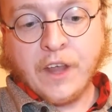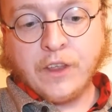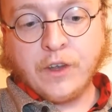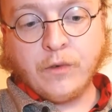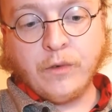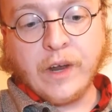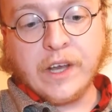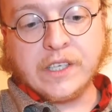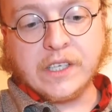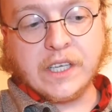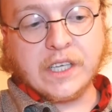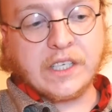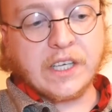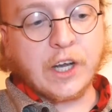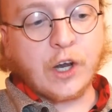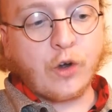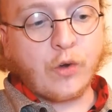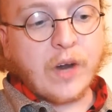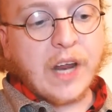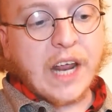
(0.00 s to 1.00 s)
The reason he
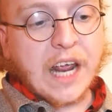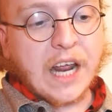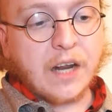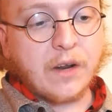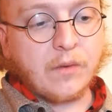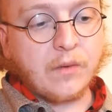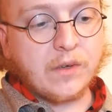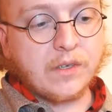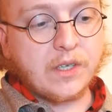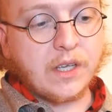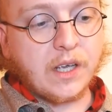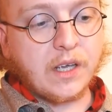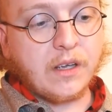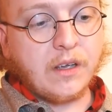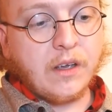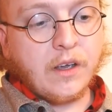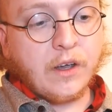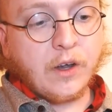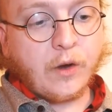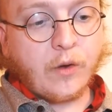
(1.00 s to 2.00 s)
said green was
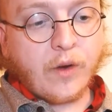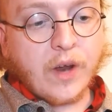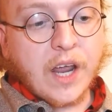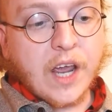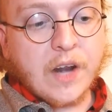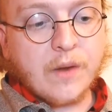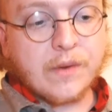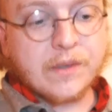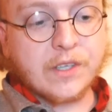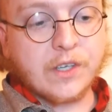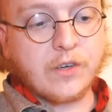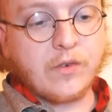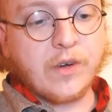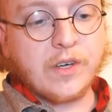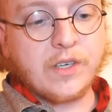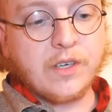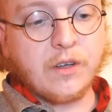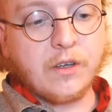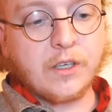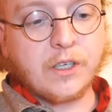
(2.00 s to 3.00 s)
that green was the
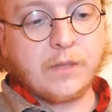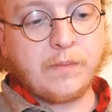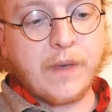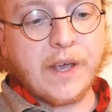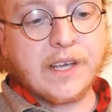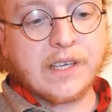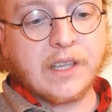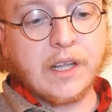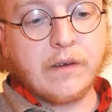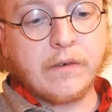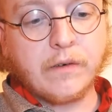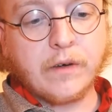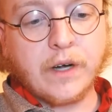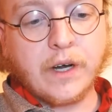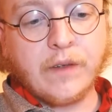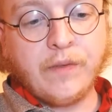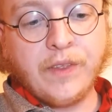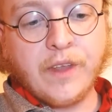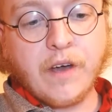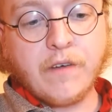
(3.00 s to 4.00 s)
traditional space
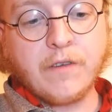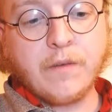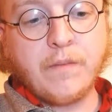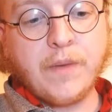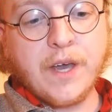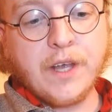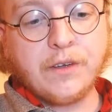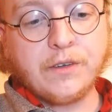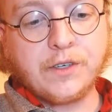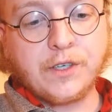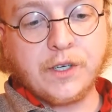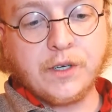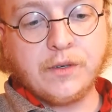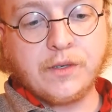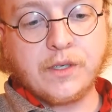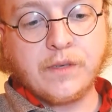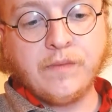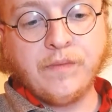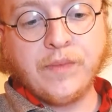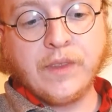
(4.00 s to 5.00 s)
livery of the
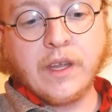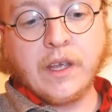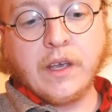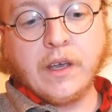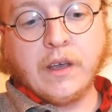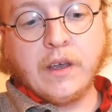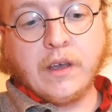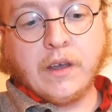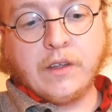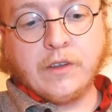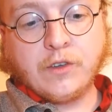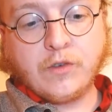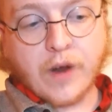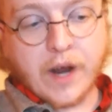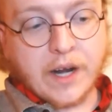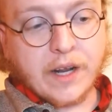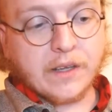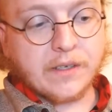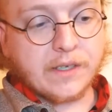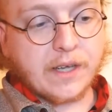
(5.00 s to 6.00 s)
Beetlejuice
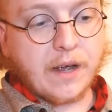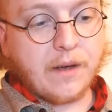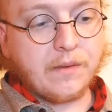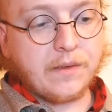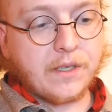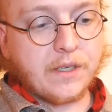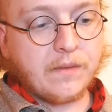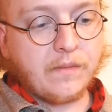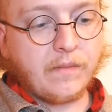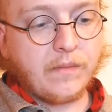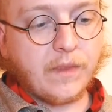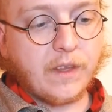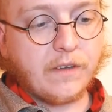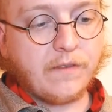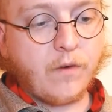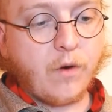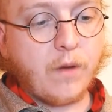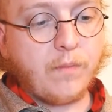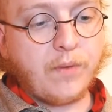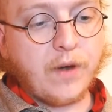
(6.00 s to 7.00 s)
trading scouts.
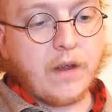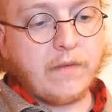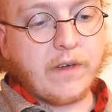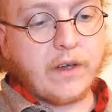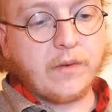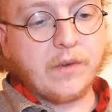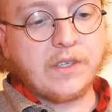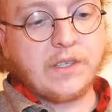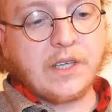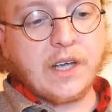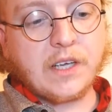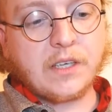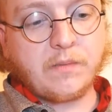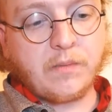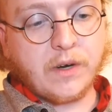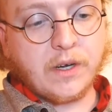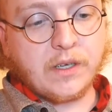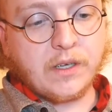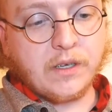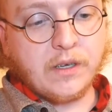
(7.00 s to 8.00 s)
The Ford prefect was
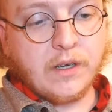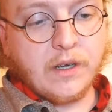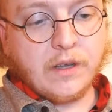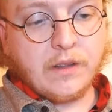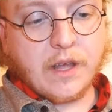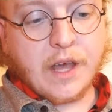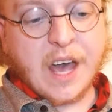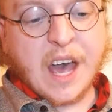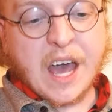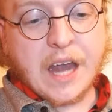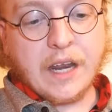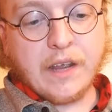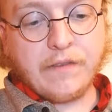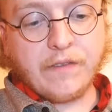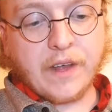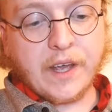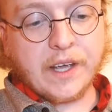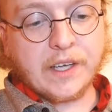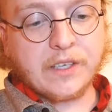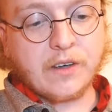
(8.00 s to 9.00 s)
desperate that any
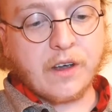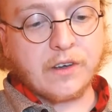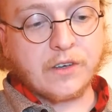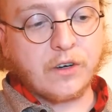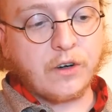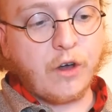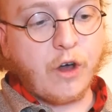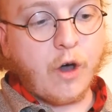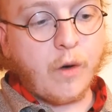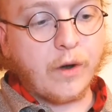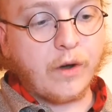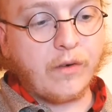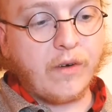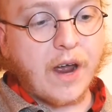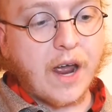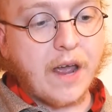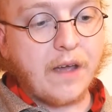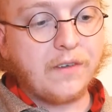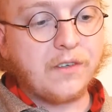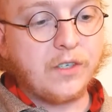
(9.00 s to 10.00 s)
flying saucer at all would
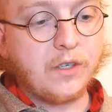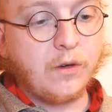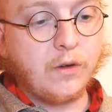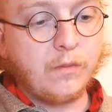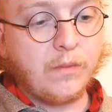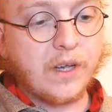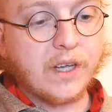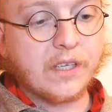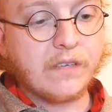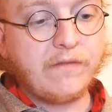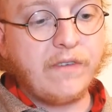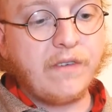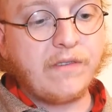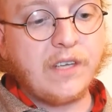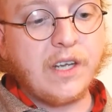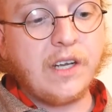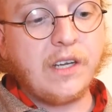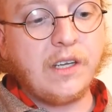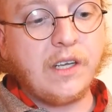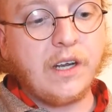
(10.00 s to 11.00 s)
arrive soon, because
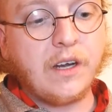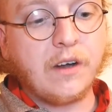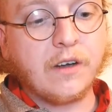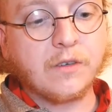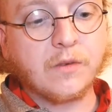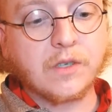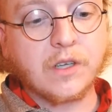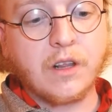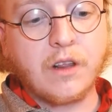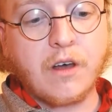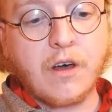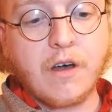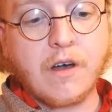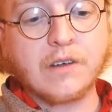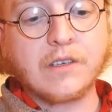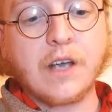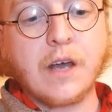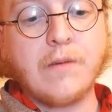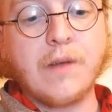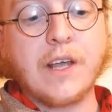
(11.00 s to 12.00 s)
15 years was a
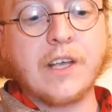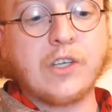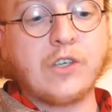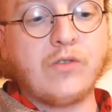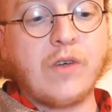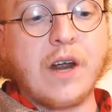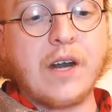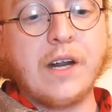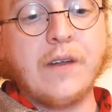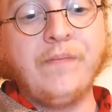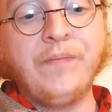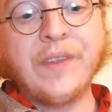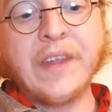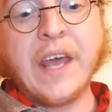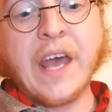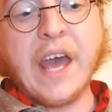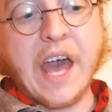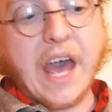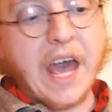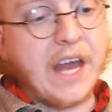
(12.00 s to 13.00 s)
long time to get stranded
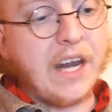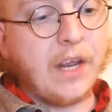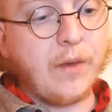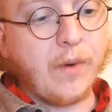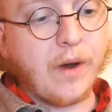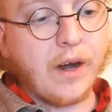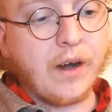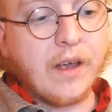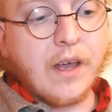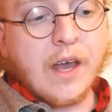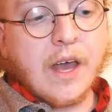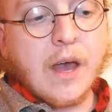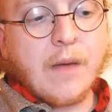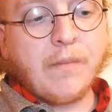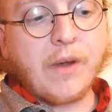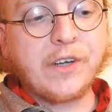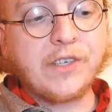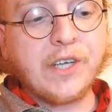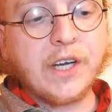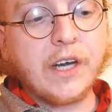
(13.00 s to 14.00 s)
anywhere,
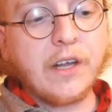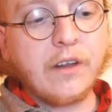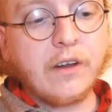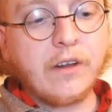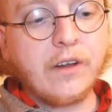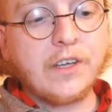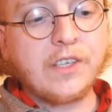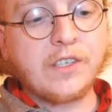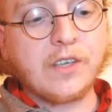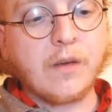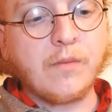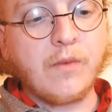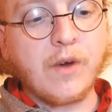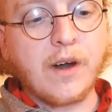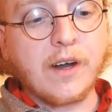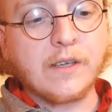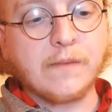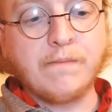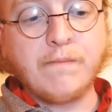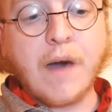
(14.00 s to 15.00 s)
particularly
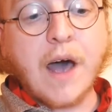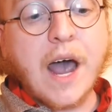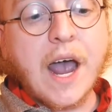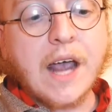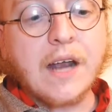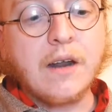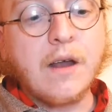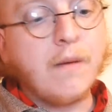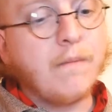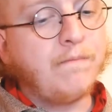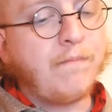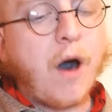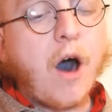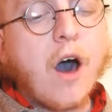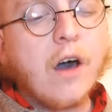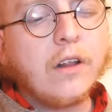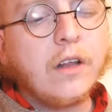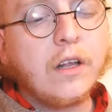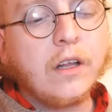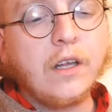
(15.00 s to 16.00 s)
somewhere as
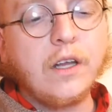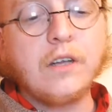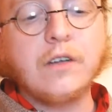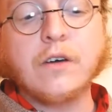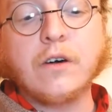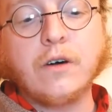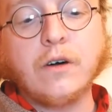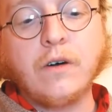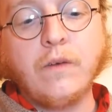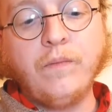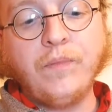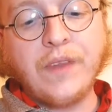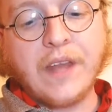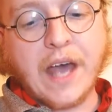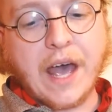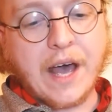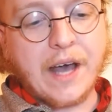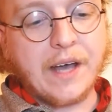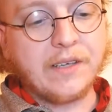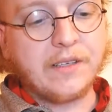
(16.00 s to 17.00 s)
mind-bogglingly dull
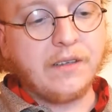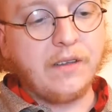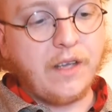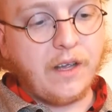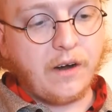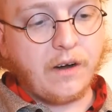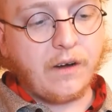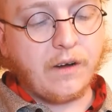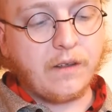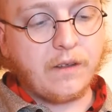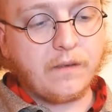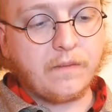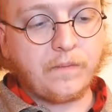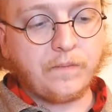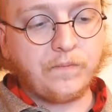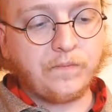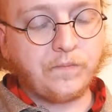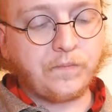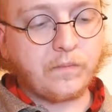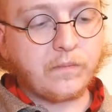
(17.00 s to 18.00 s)
as the Earth.
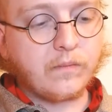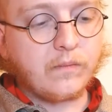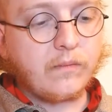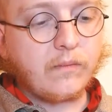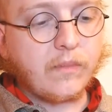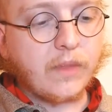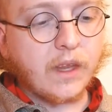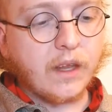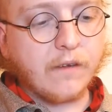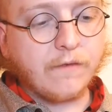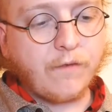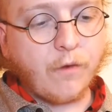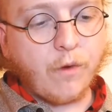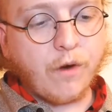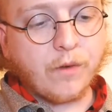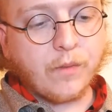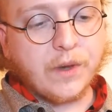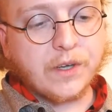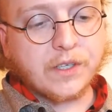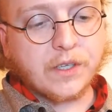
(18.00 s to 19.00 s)

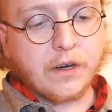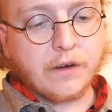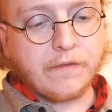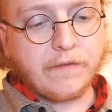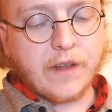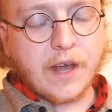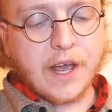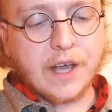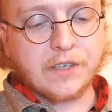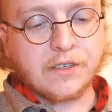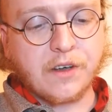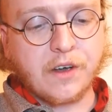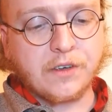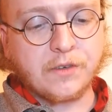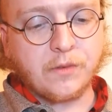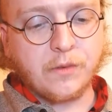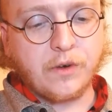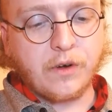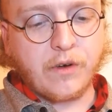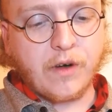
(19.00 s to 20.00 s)
Ford wished that a flying
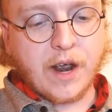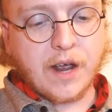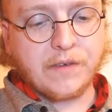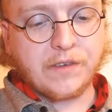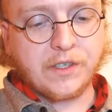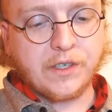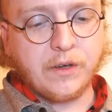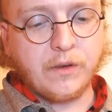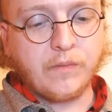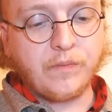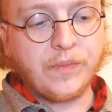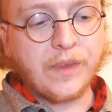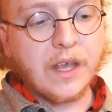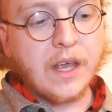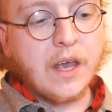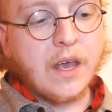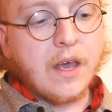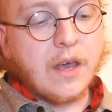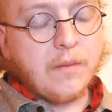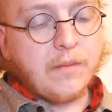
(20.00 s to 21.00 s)
saucer would arrive soon,
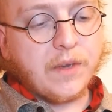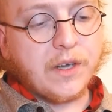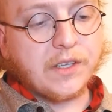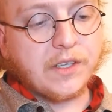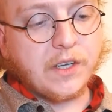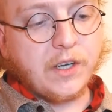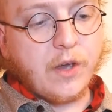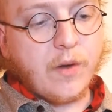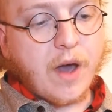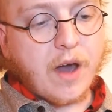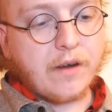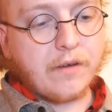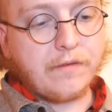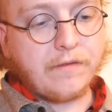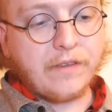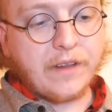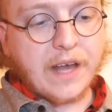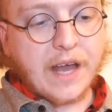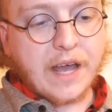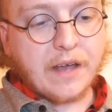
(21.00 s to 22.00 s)
because he knew how to
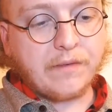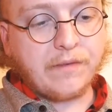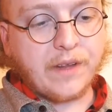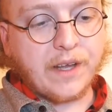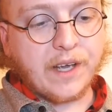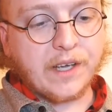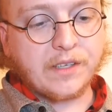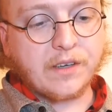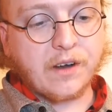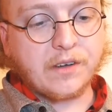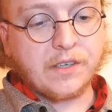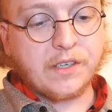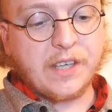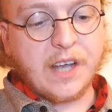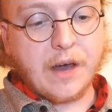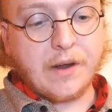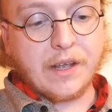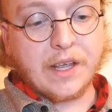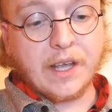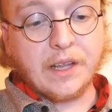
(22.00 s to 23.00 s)
flag flying saucers
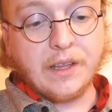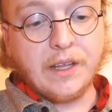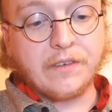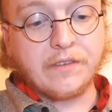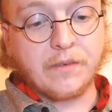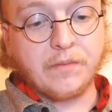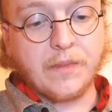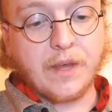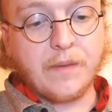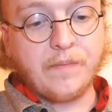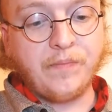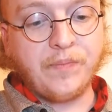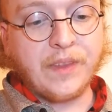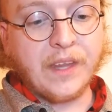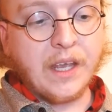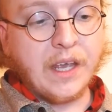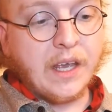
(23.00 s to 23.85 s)
down and get lists from them.